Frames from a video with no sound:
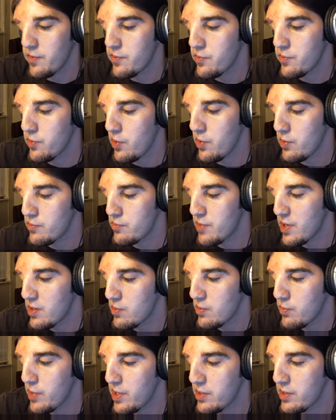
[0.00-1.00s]
post the
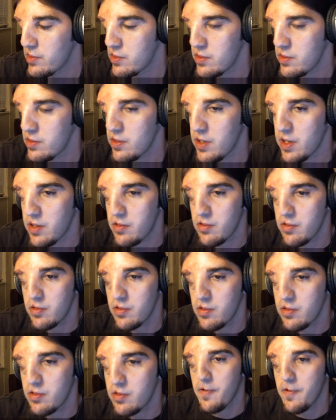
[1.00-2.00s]
show right away
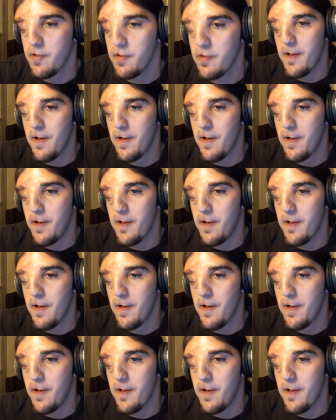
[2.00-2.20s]
tonight.